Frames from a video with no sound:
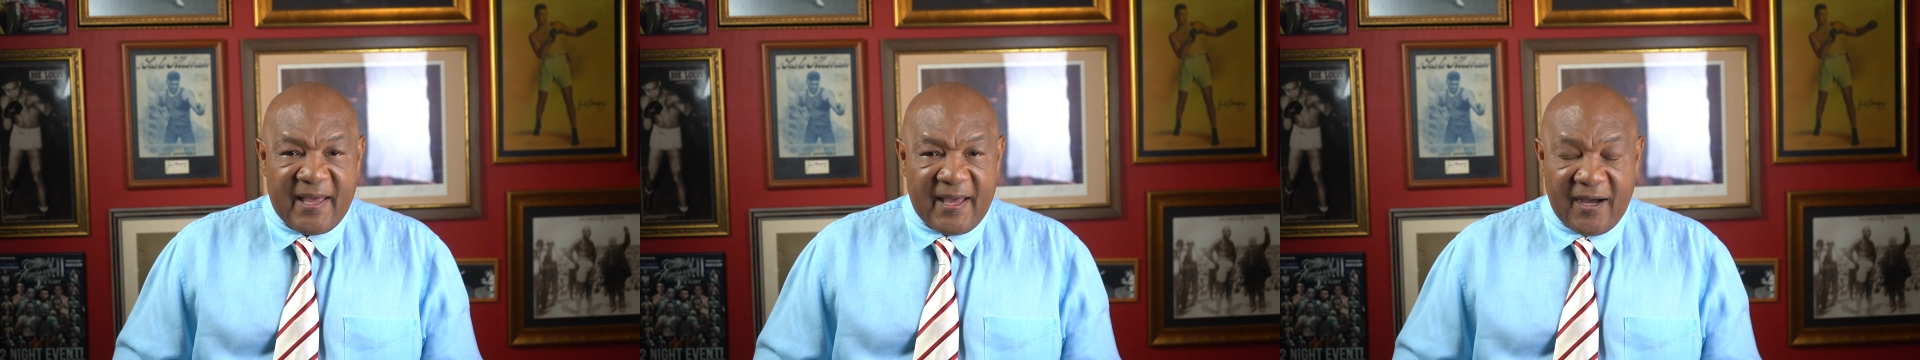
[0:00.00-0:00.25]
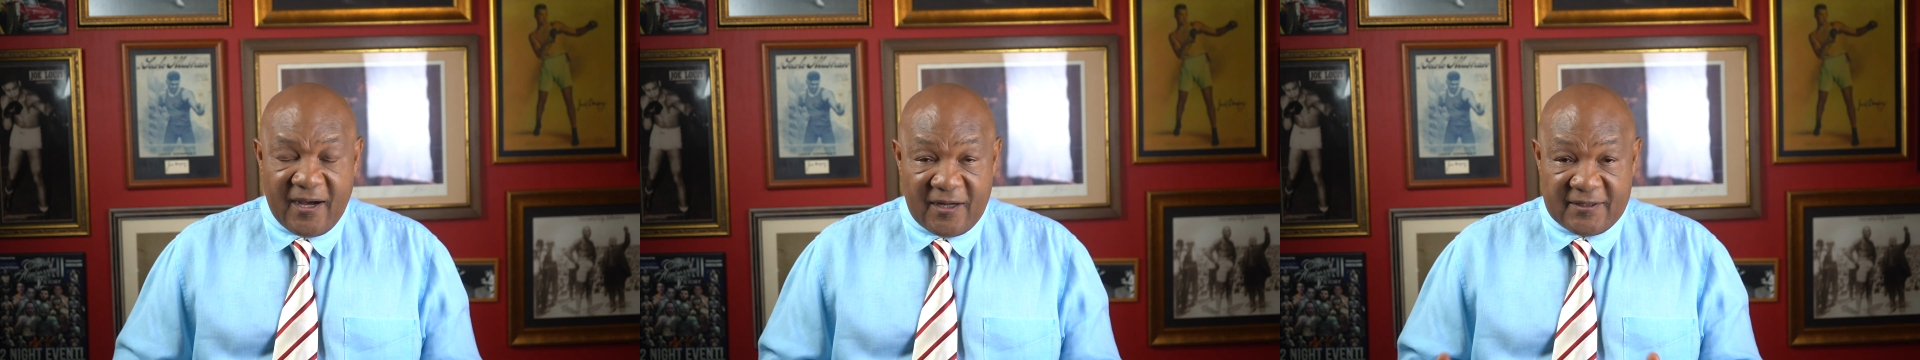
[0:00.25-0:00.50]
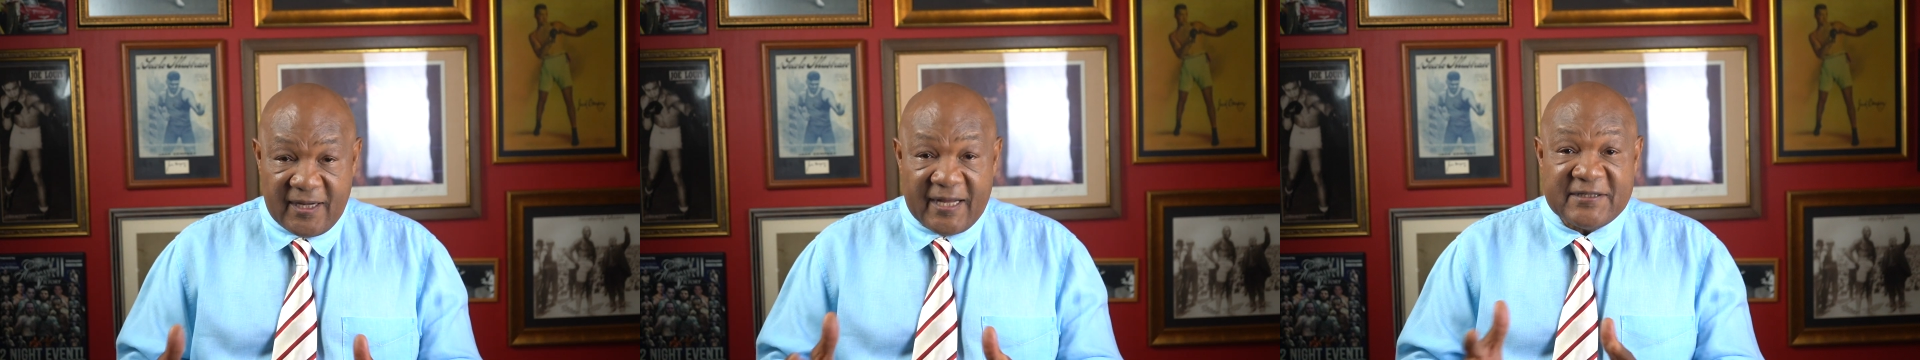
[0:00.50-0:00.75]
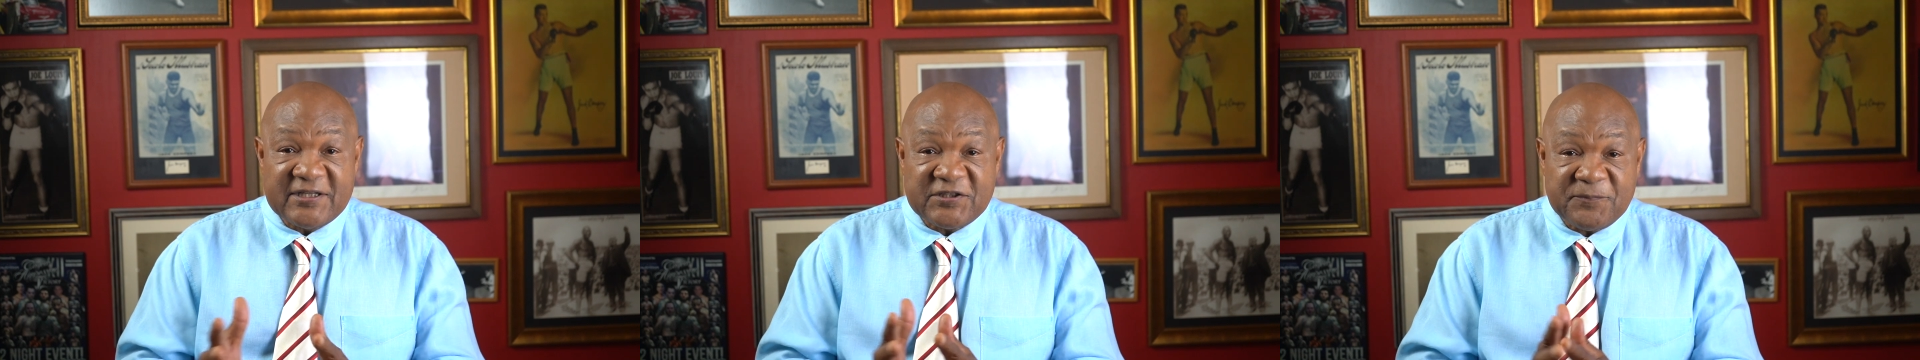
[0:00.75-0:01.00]

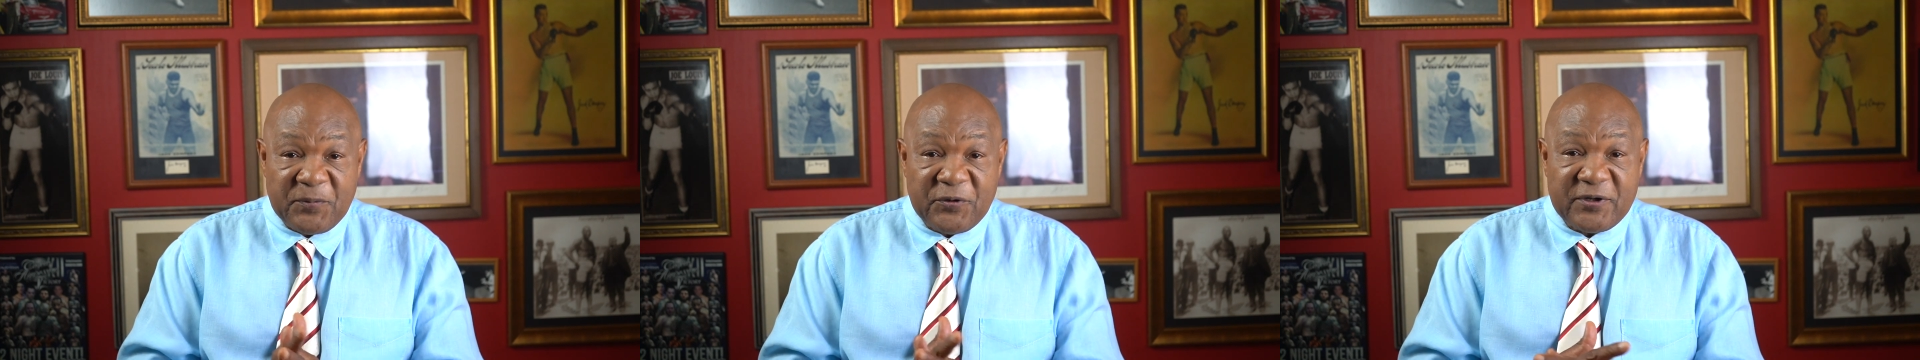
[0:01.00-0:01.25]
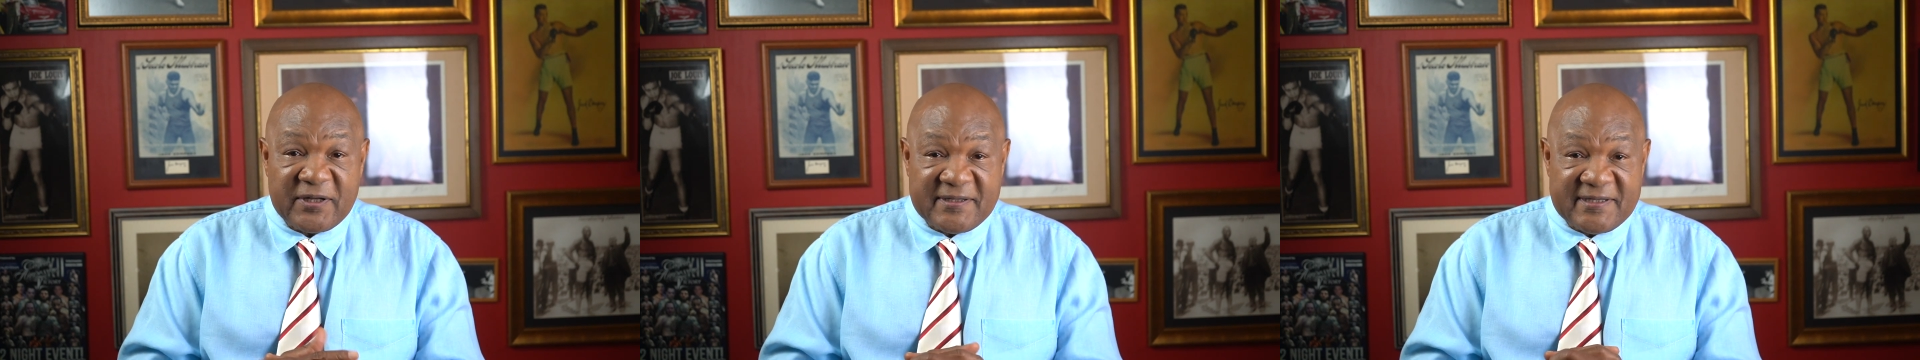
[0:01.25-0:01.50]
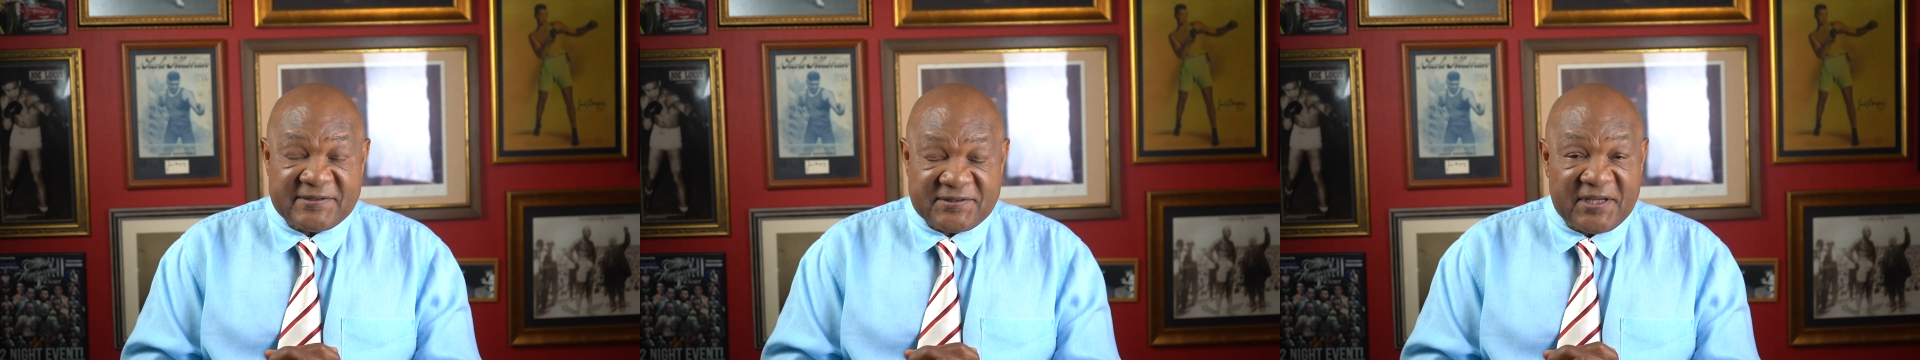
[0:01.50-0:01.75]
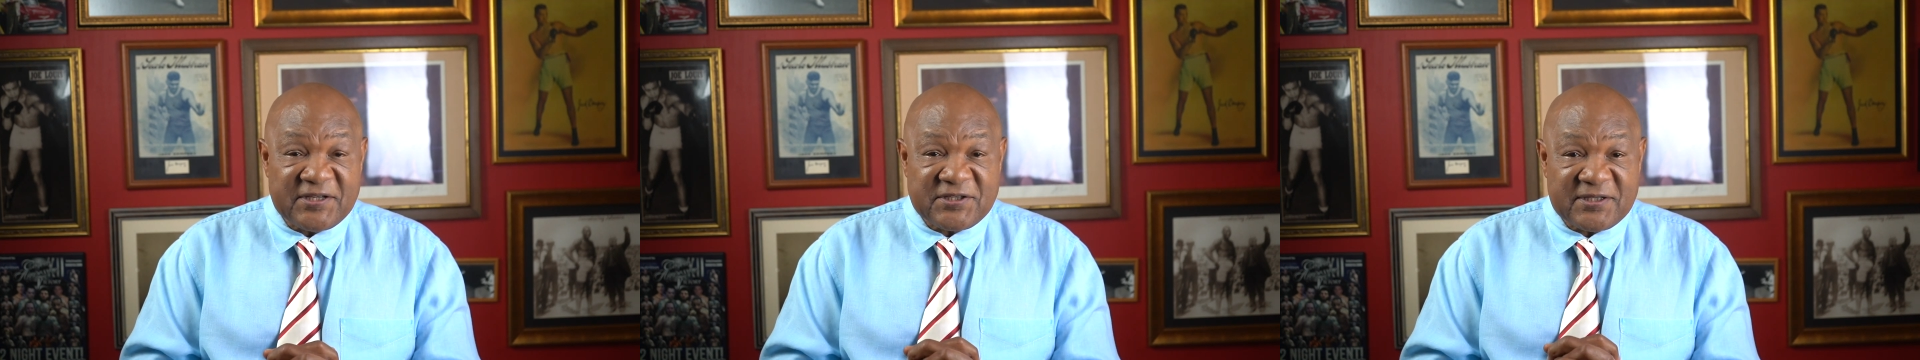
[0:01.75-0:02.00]
undisputed
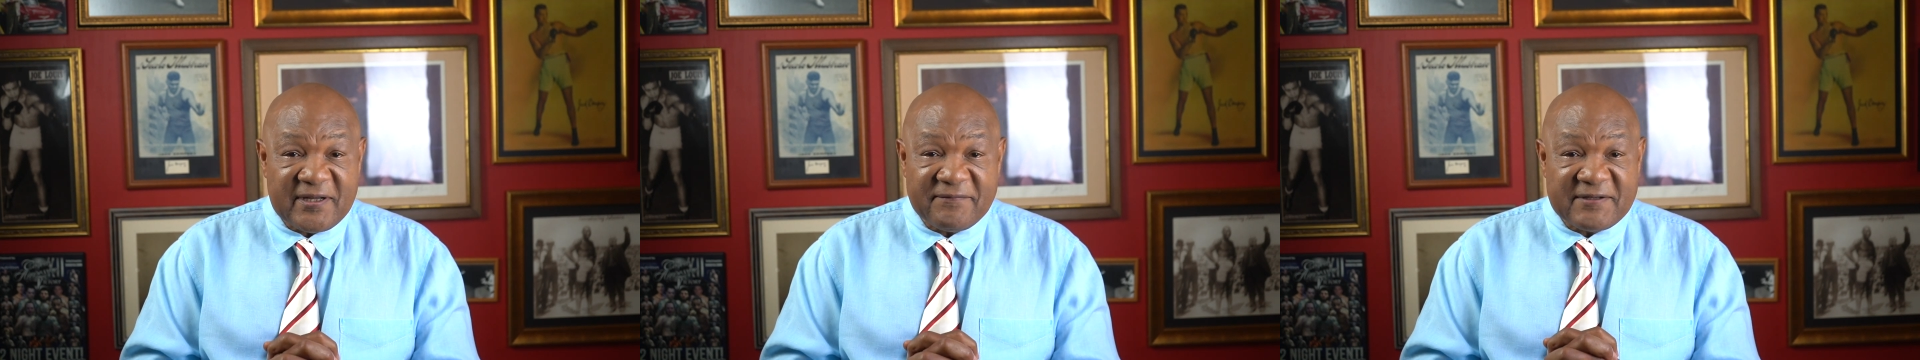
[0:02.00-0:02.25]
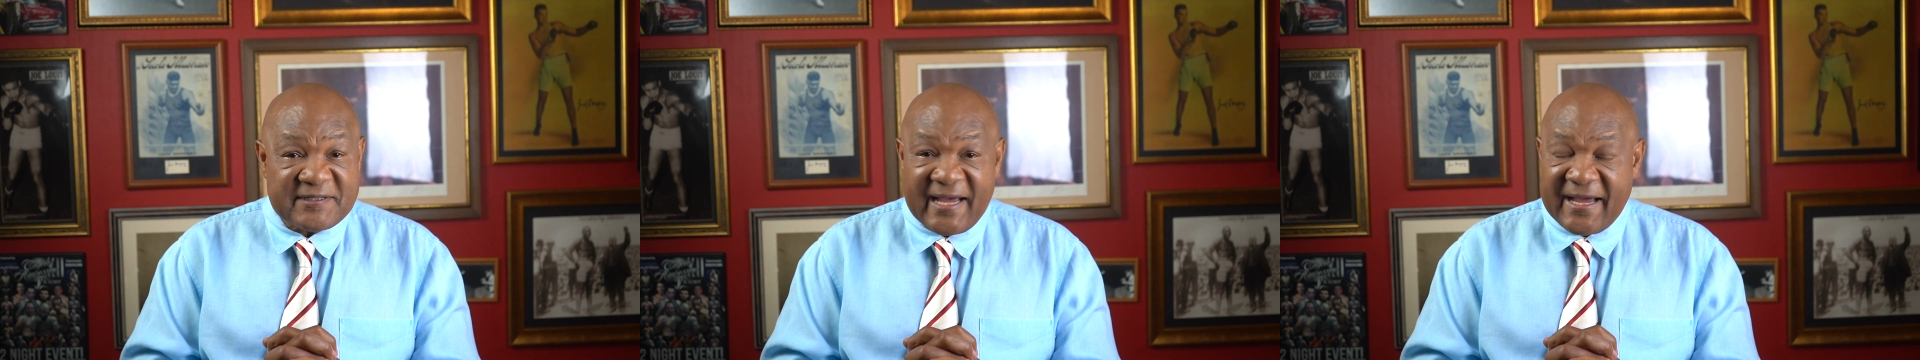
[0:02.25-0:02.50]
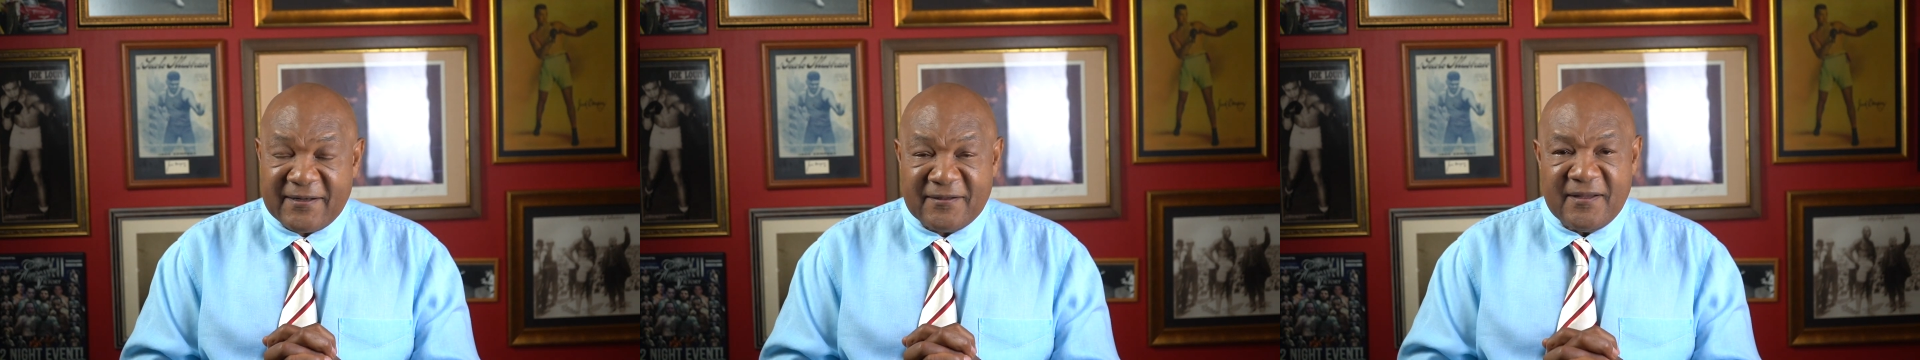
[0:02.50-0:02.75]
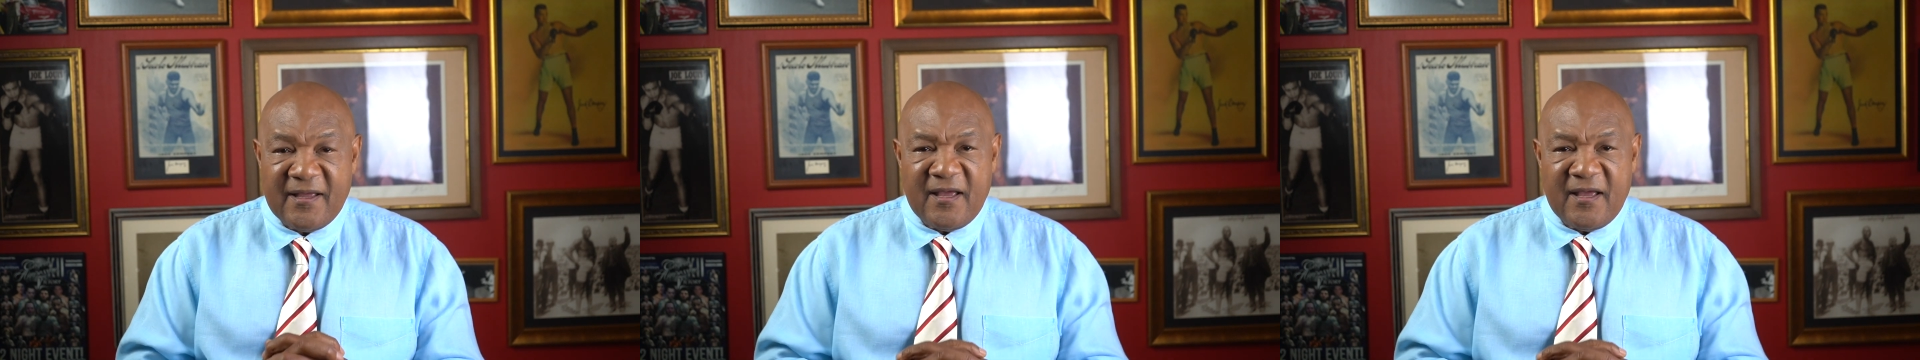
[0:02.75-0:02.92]
distinction of the title.